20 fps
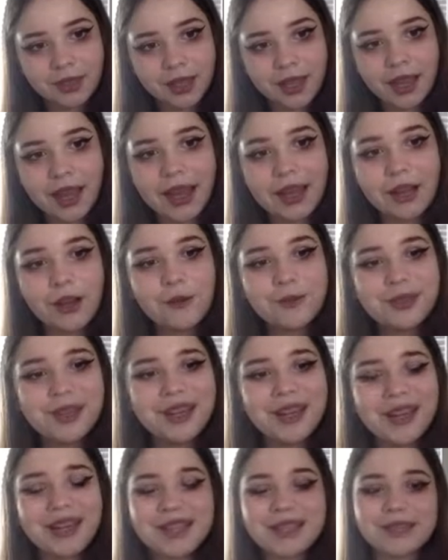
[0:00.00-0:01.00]
I hope
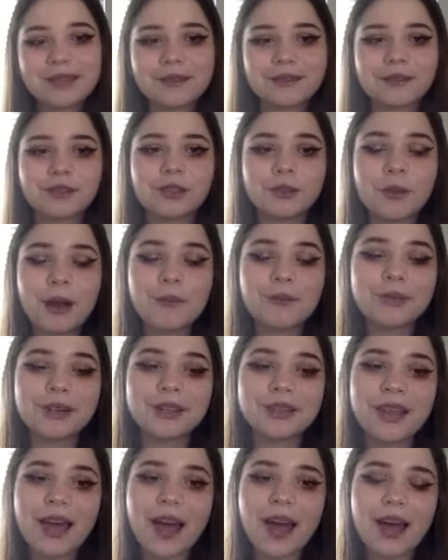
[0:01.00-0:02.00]
you guys remember
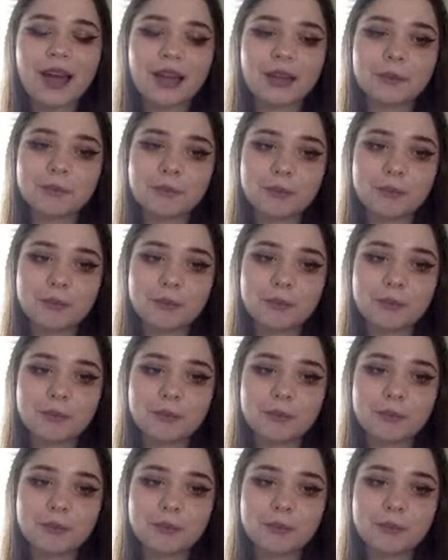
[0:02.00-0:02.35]
that